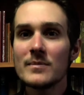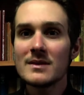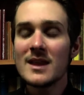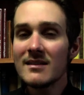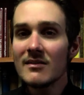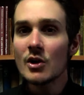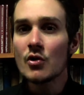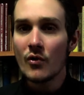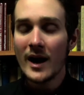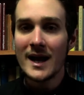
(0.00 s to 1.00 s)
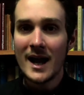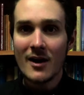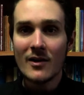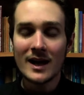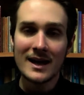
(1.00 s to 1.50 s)
this is a grey
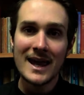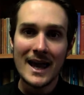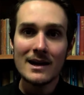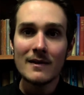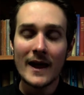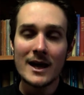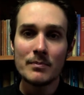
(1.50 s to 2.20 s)
area. Can a lay